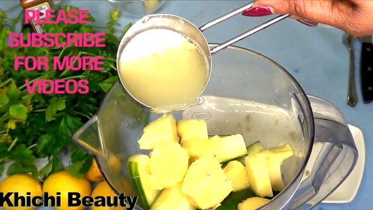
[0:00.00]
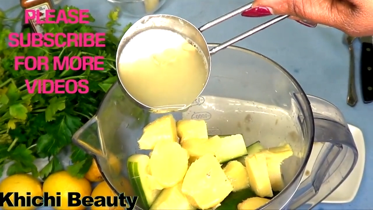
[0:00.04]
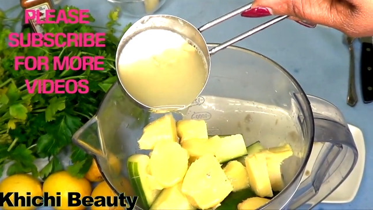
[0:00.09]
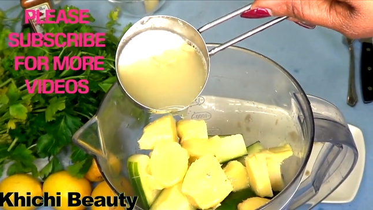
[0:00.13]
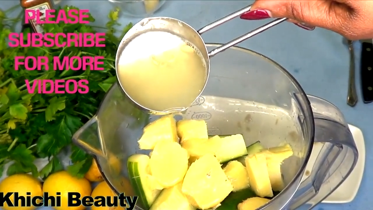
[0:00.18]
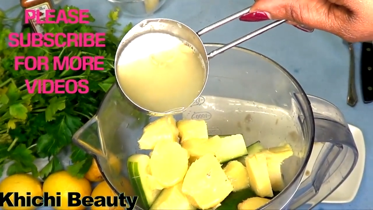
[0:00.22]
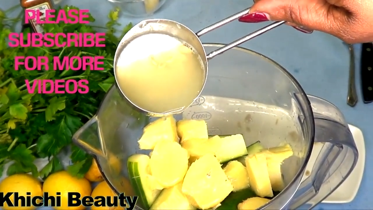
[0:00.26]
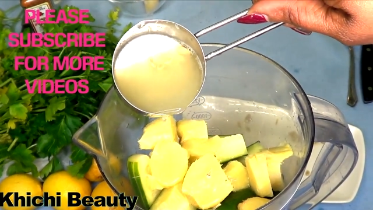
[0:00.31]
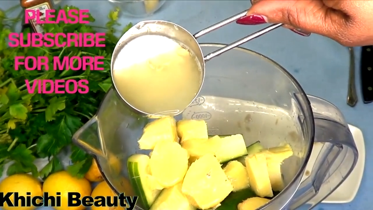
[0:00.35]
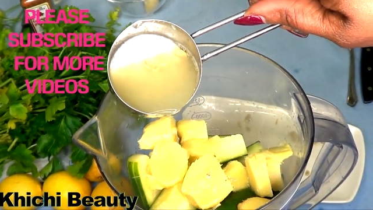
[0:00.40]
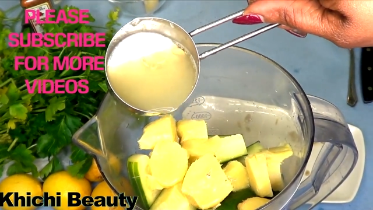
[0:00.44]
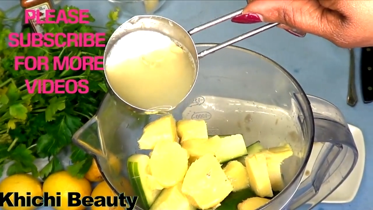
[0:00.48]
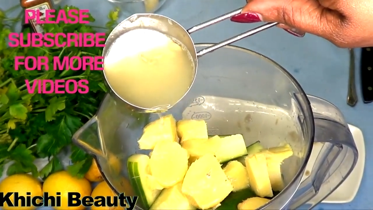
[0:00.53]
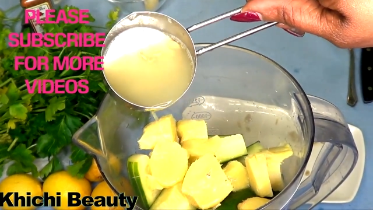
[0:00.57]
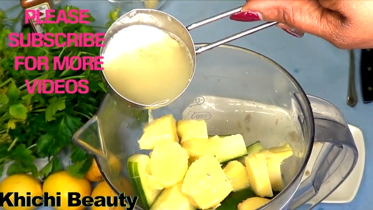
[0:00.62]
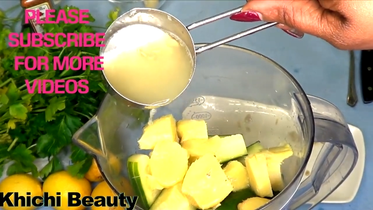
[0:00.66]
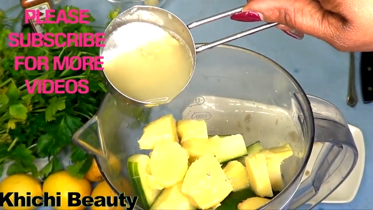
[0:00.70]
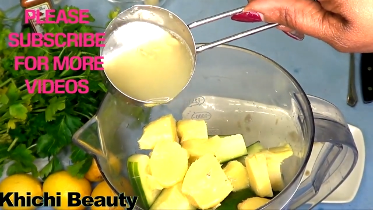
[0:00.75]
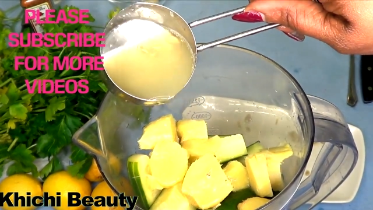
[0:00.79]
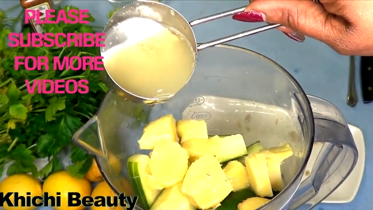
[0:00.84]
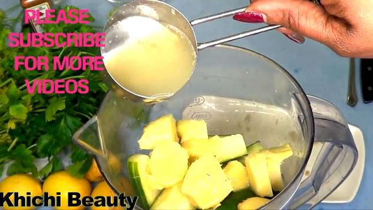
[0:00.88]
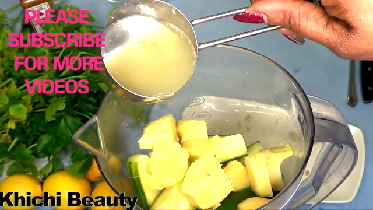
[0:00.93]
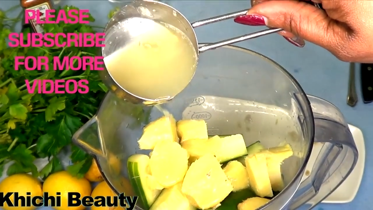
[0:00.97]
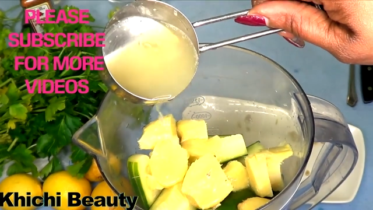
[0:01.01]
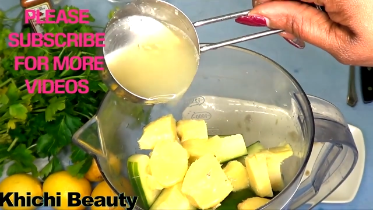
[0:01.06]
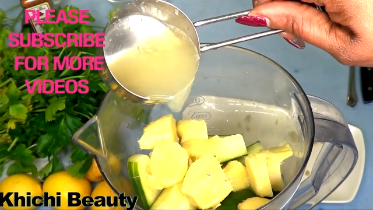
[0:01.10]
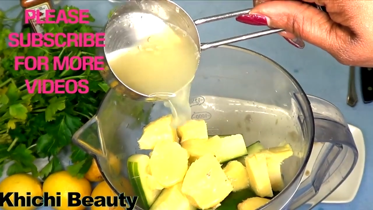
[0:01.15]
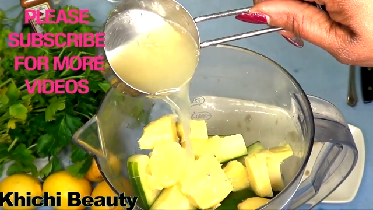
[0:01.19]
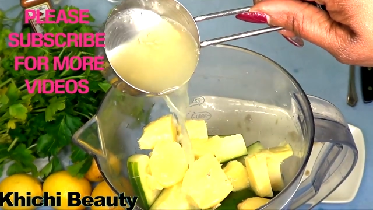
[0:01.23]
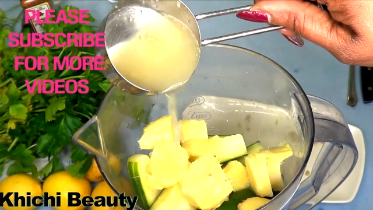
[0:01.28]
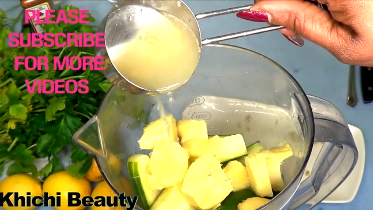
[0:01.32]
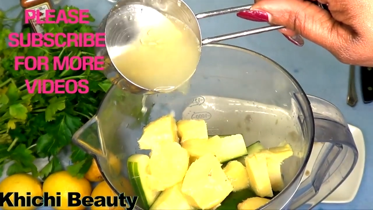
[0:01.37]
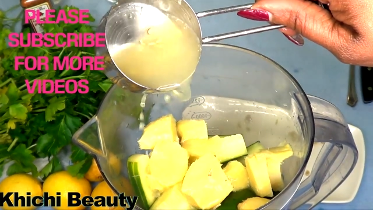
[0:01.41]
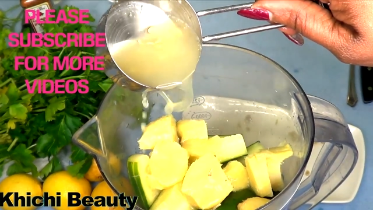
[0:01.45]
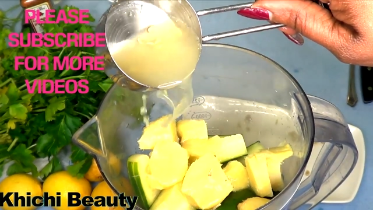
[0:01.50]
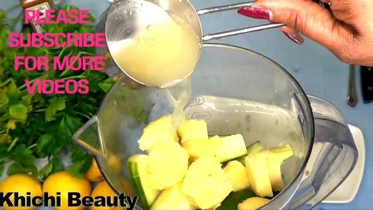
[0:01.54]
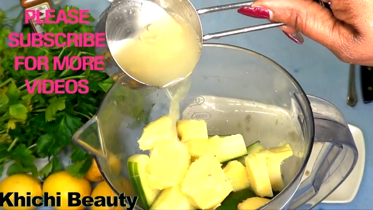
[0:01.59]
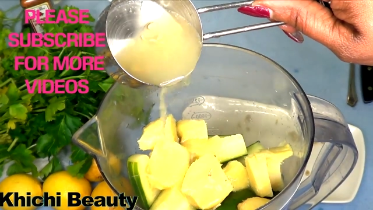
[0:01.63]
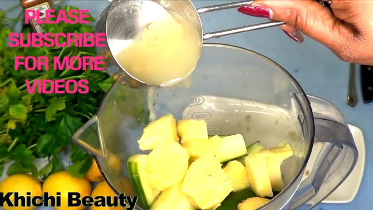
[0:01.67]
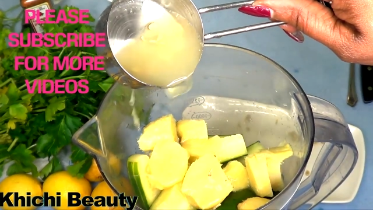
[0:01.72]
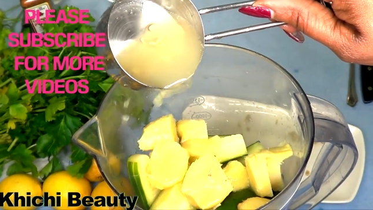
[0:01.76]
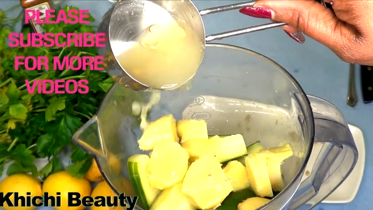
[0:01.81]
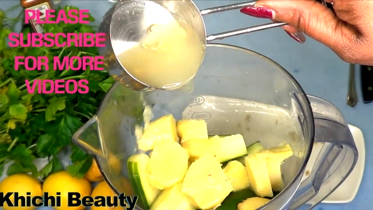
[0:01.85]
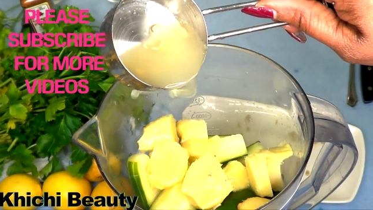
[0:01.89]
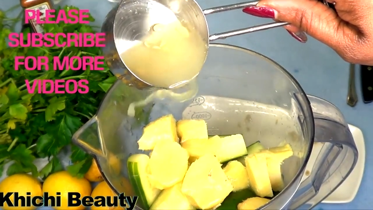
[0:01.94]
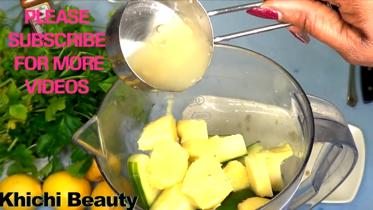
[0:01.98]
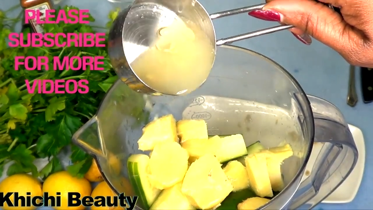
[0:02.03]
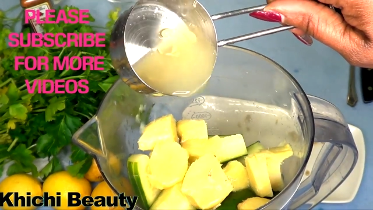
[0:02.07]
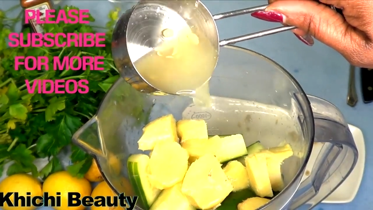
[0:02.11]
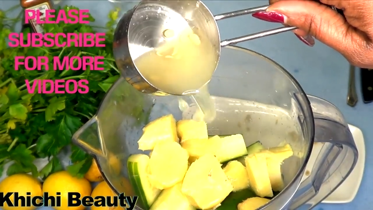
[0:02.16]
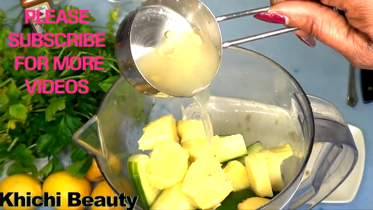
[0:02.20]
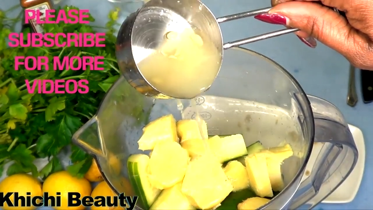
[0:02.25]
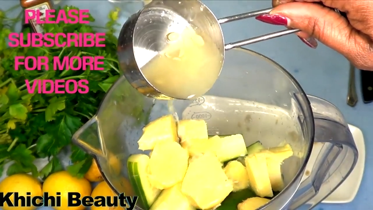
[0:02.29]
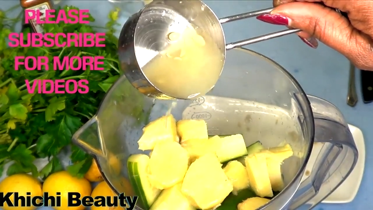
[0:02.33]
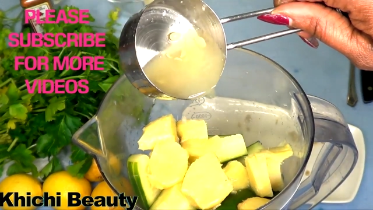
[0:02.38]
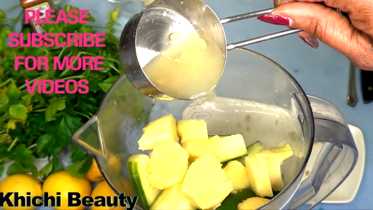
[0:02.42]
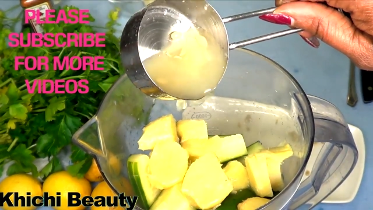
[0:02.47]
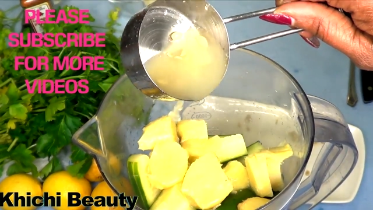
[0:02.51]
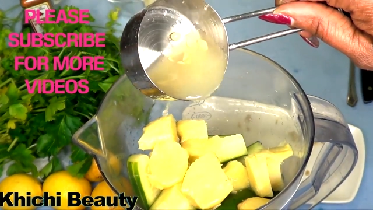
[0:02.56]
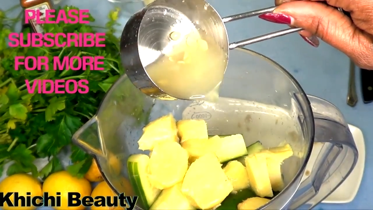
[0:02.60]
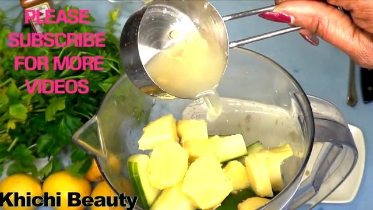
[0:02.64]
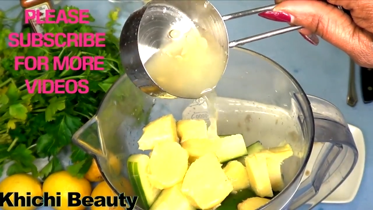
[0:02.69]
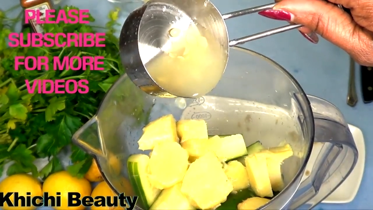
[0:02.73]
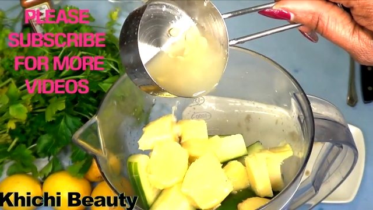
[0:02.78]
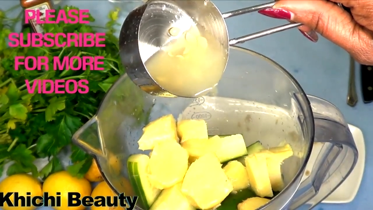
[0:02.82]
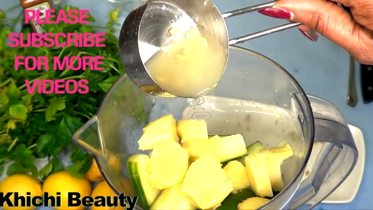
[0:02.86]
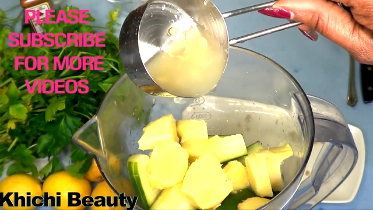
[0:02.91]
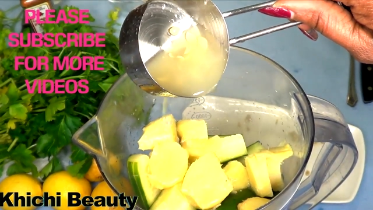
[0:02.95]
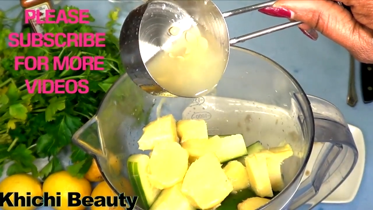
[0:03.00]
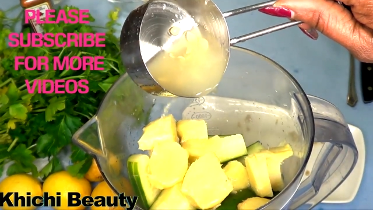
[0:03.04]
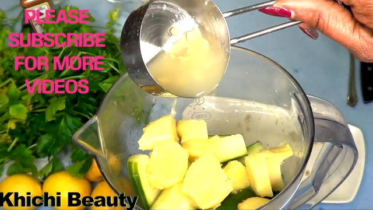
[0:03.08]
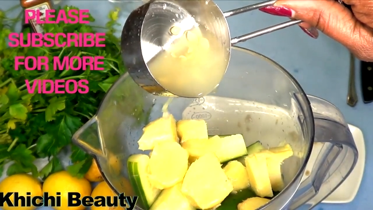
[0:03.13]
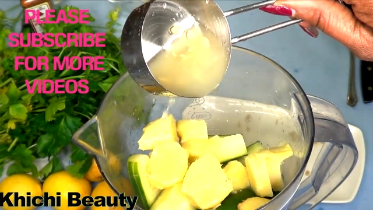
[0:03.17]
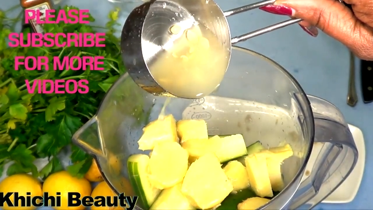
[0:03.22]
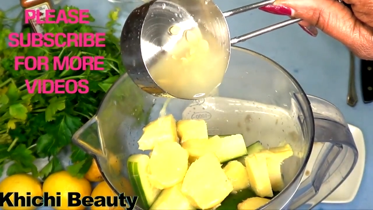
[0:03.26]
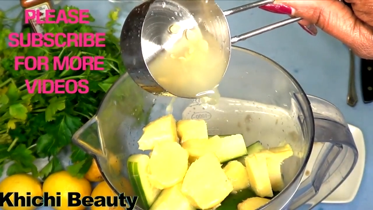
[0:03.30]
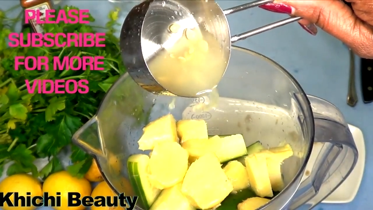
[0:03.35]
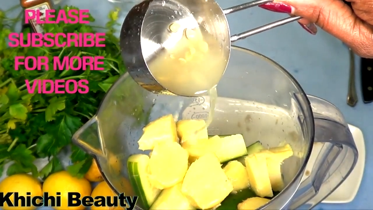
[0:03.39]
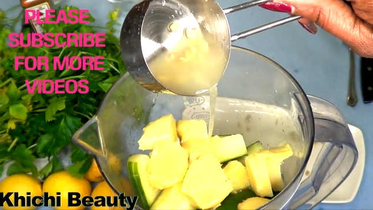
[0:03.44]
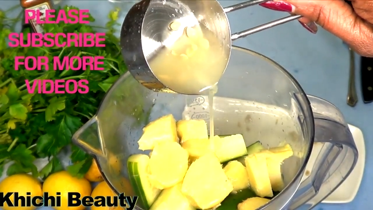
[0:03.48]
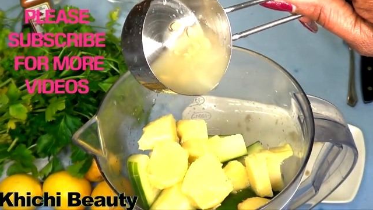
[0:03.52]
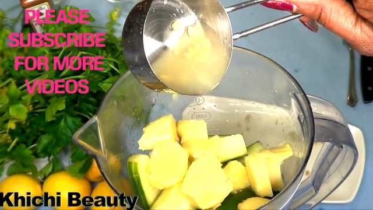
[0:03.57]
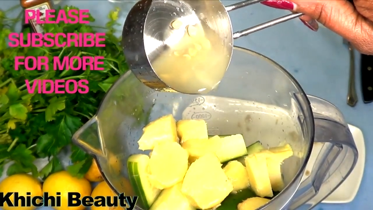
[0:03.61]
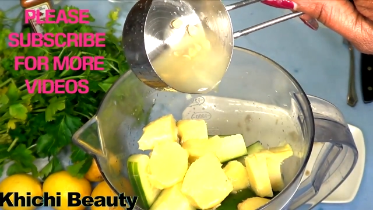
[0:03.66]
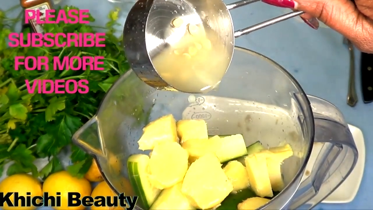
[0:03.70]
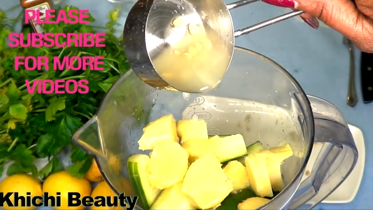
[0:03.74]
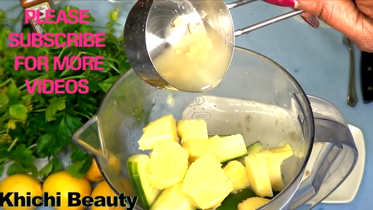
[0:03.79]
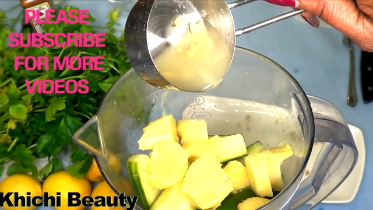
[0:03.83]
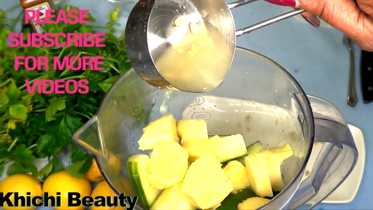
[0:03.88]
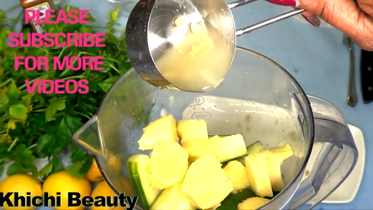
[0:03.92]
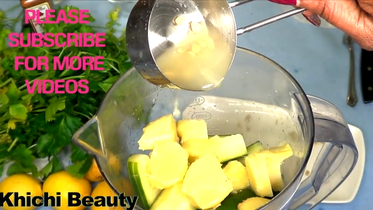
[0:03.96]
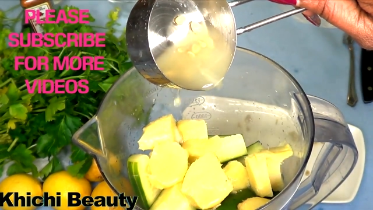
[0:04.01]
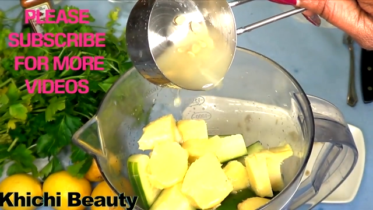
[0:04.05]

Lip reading: Nobody's mouth can be seen.